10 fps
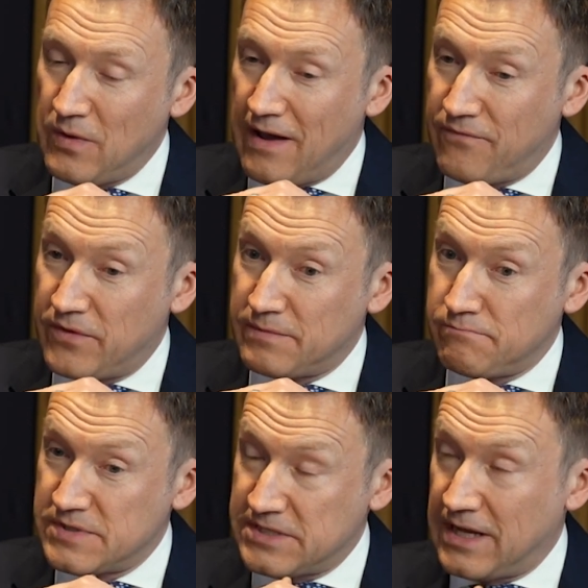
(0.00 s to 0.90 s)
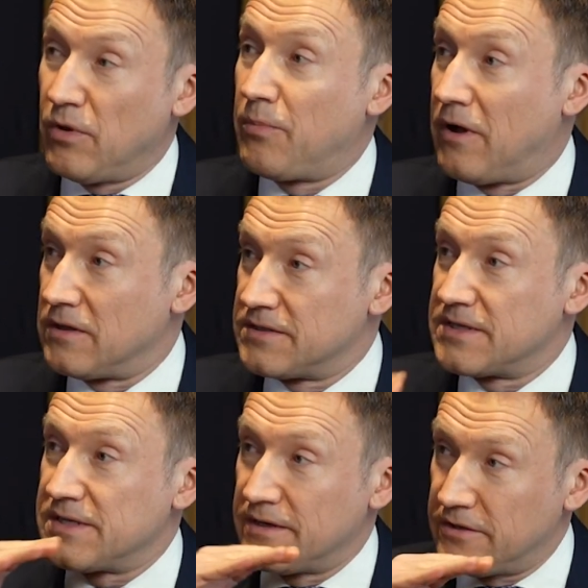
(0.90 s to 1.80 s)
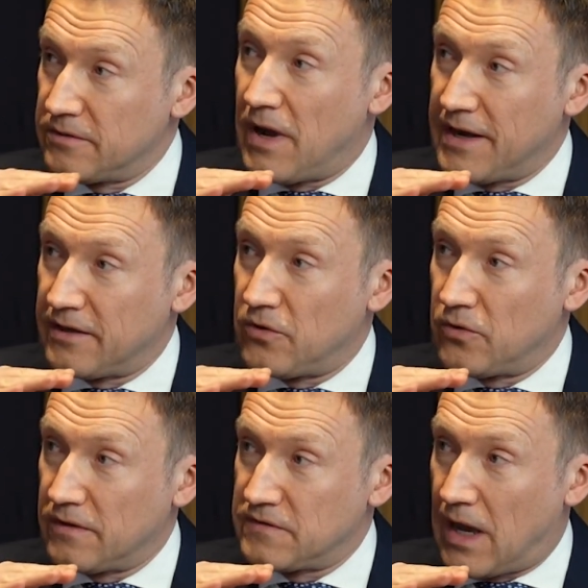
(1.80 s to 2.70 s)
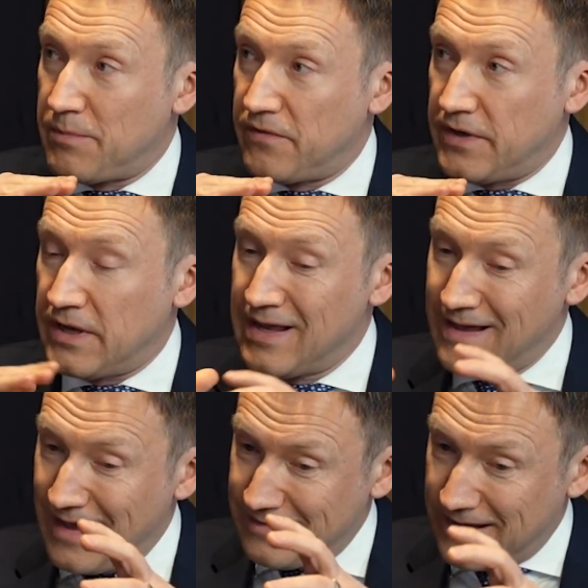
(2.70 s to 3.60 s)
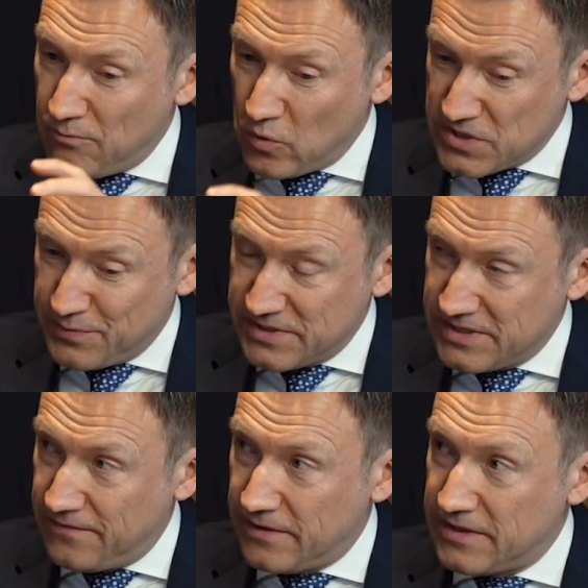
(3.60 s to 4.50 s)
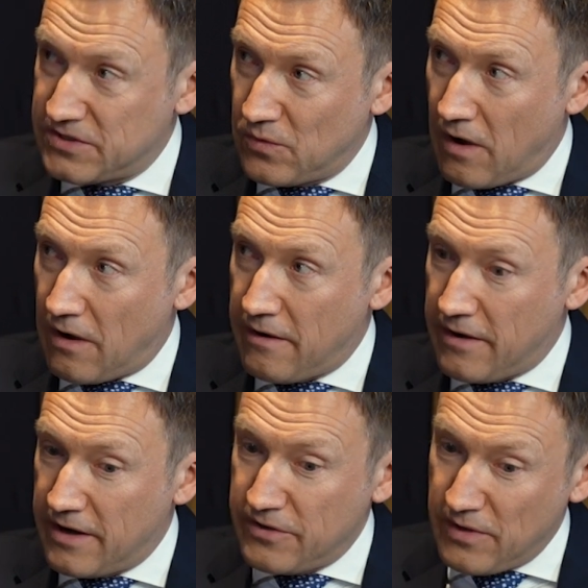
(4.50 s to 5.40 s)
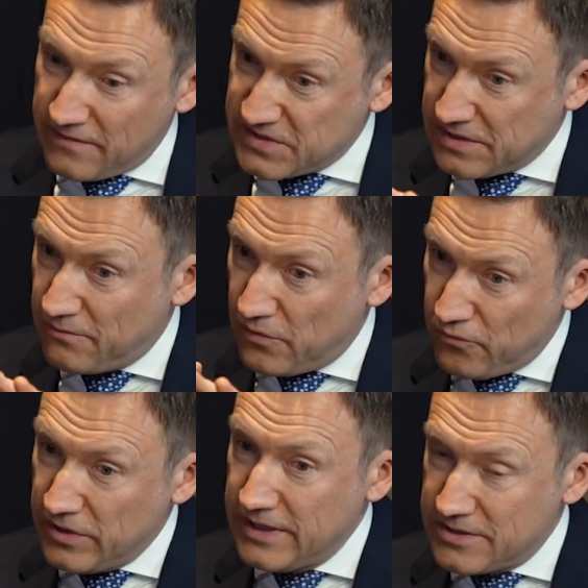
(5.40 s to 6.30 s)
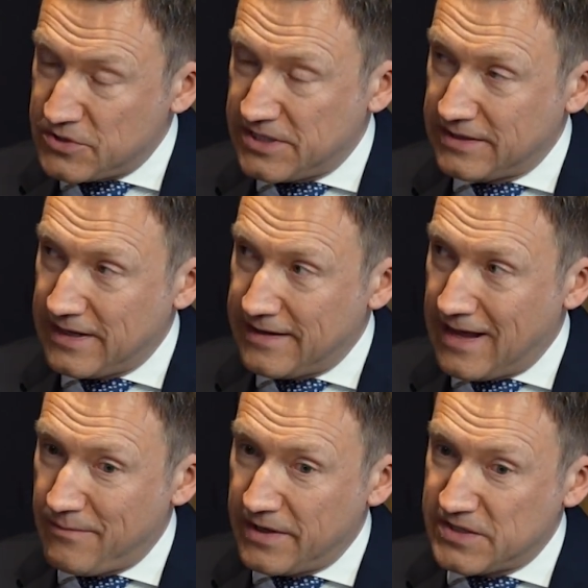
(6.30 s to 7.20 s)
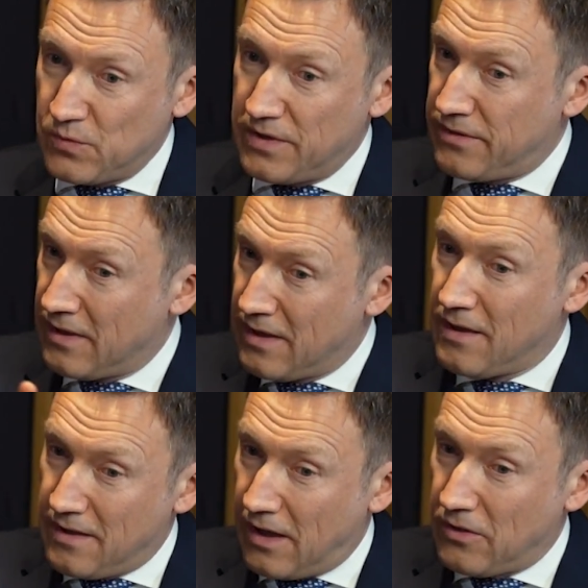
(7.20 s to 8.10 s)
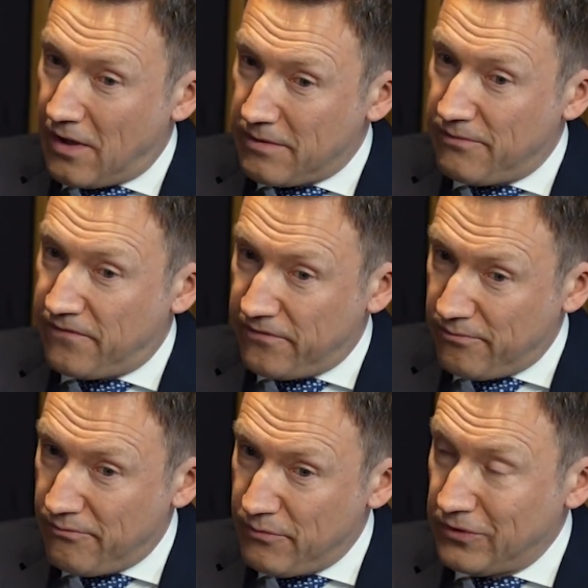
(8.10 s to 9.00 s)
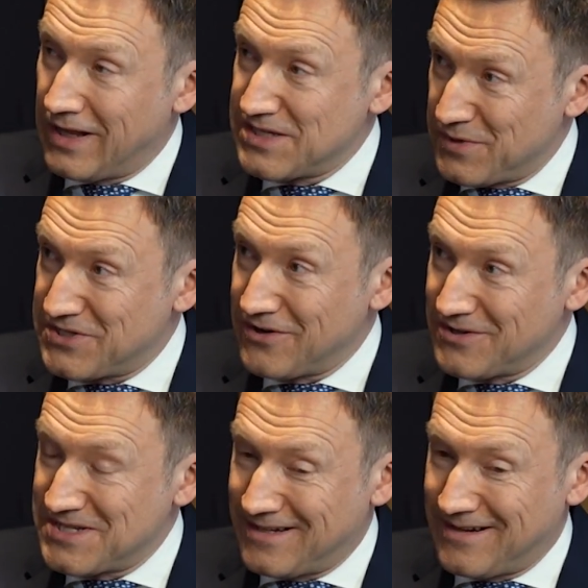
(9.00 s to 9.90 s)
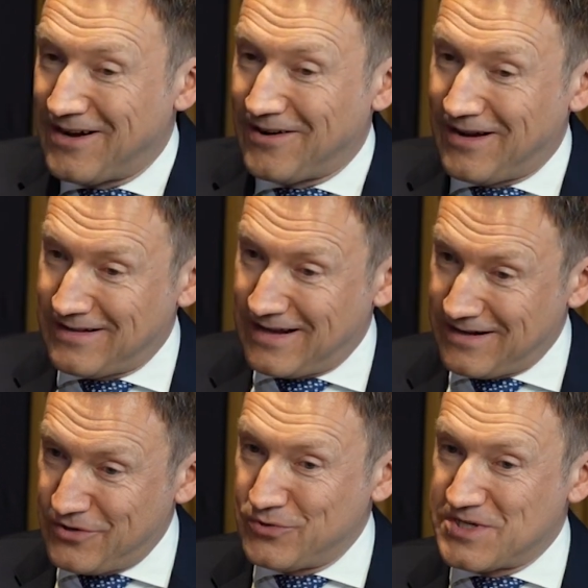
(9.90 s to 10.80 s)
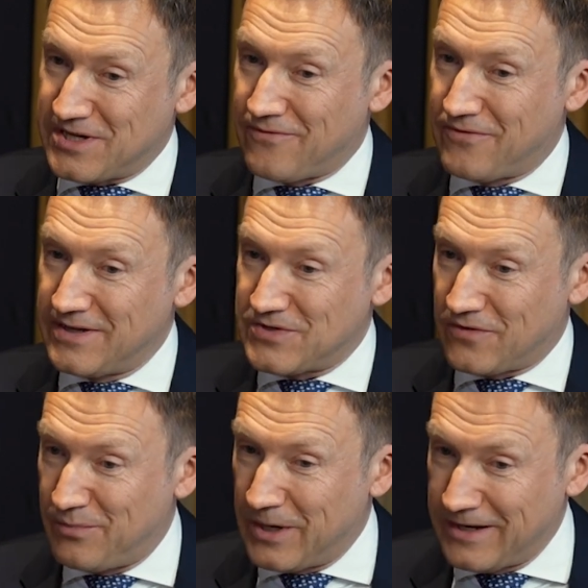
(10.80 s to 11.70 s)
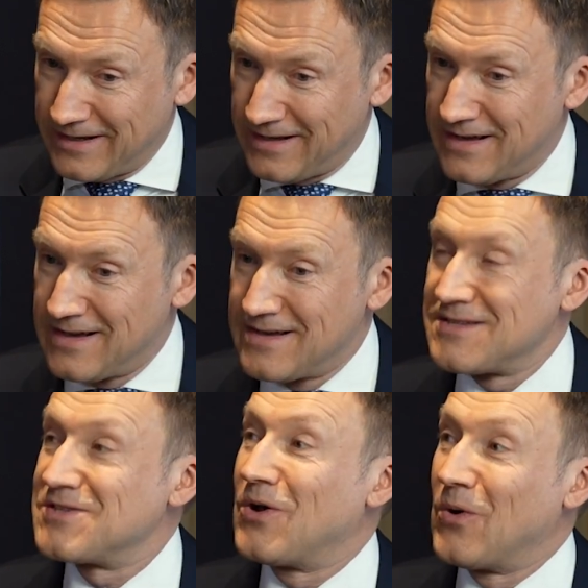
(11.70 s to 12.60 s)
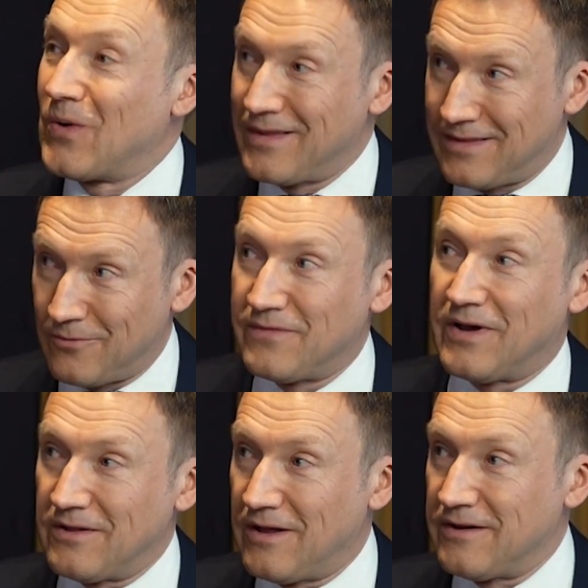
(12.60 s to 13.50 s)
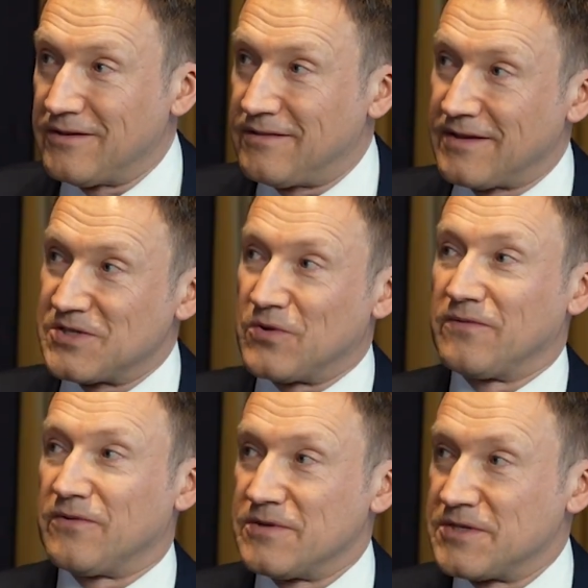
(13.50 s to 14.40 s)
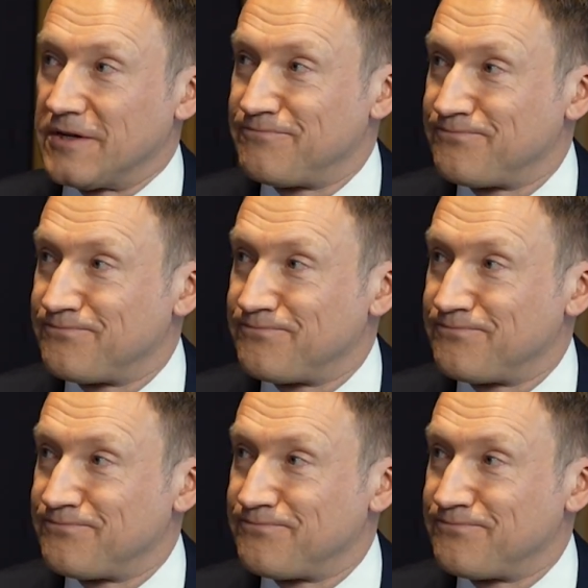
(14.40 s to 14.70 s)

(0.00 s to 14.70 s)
You have the stable politics and a good mining code on top of it. And then more specifically to our area, you have some really interesting dynamics with a lot of mineralized material sitting here and then a new discovery sort of budding. So I think we've got a lot of good things going for us here.